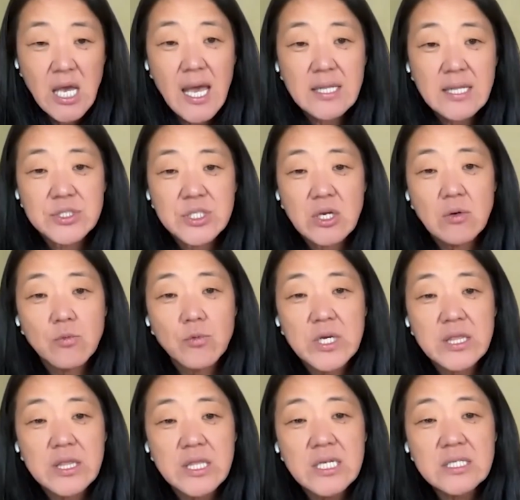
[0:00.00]
And so
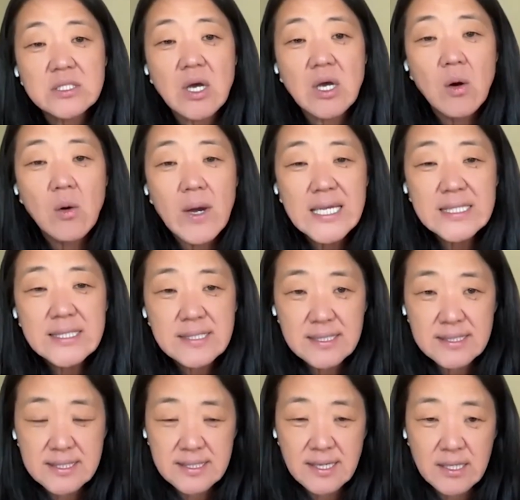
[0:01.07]
with this
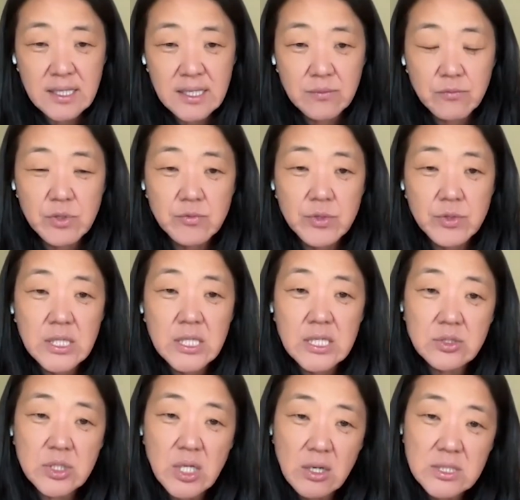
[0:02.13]
OASIS study, we're
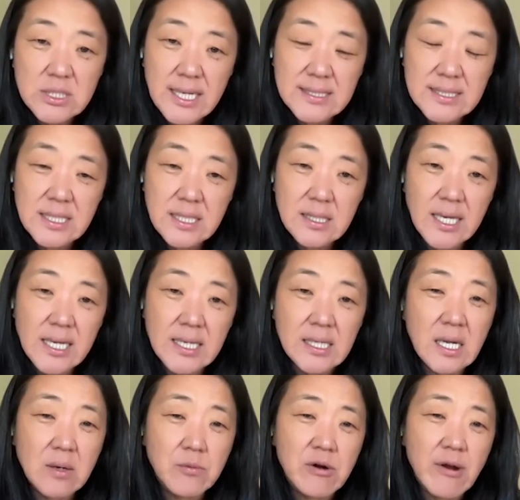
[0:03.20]
really dose
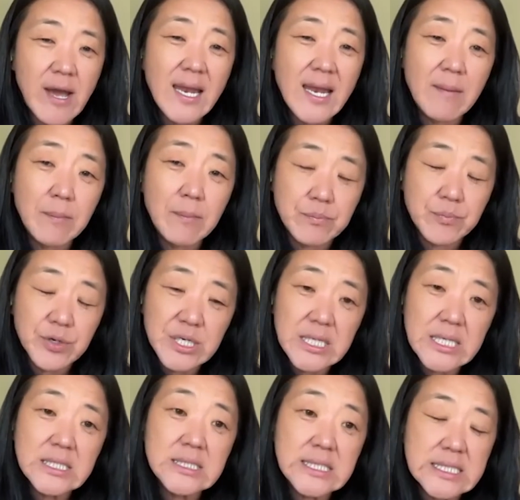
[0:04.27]
escalating, and we're at a
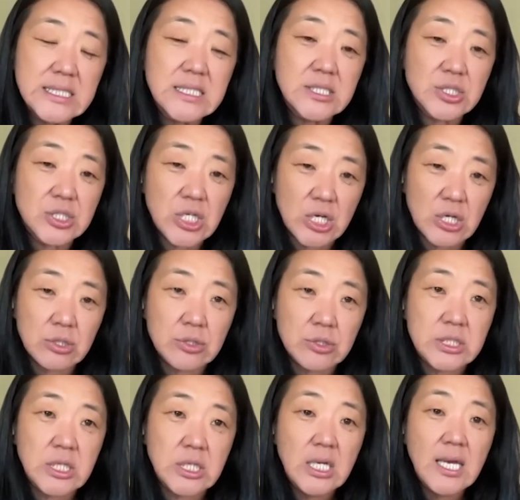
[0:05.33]
pretty decent
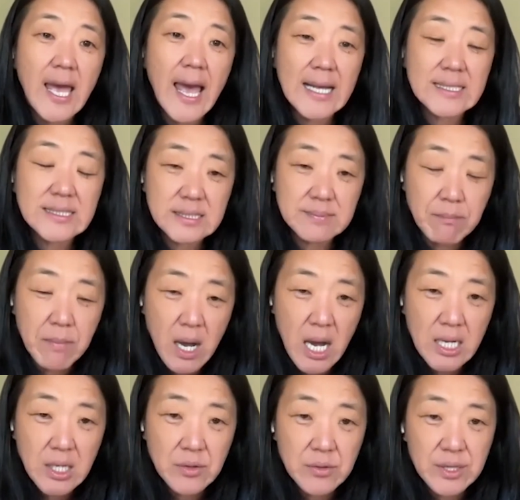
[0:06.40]
dose as a
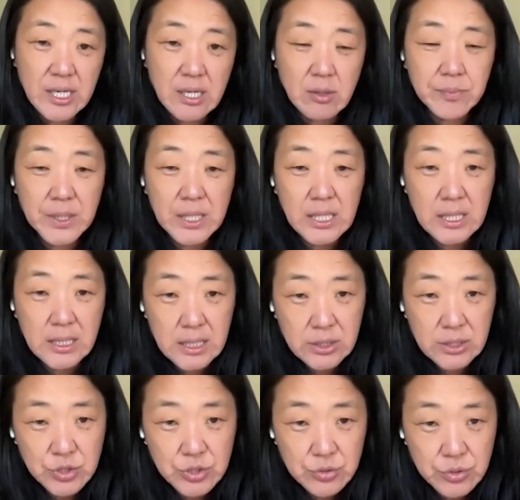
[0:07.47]
monotherapy and
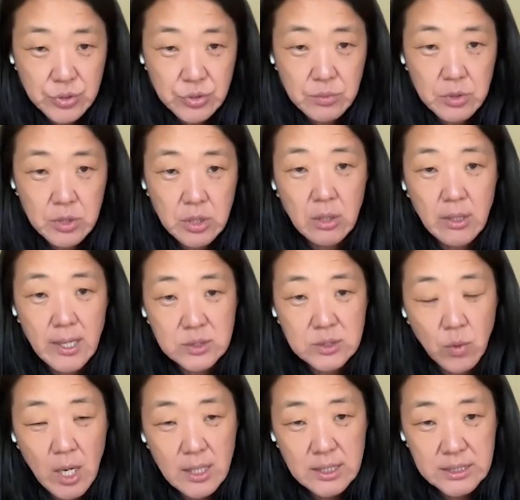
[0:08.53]
intratumoral as
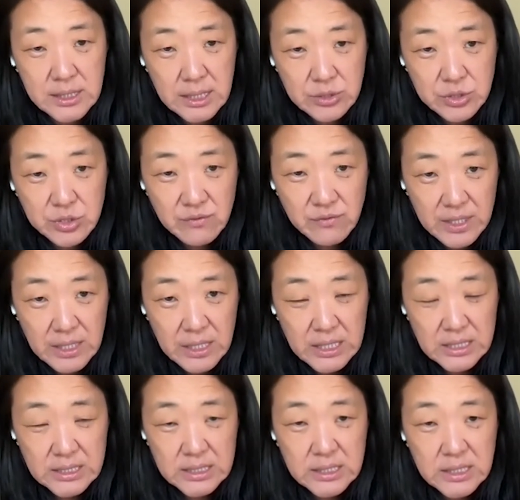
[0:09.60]
well as
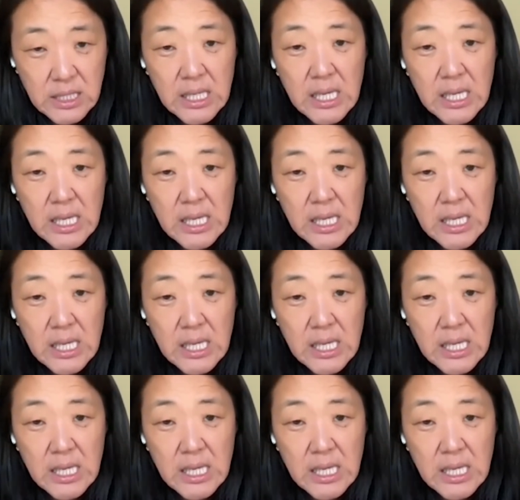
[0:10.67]
intravenous.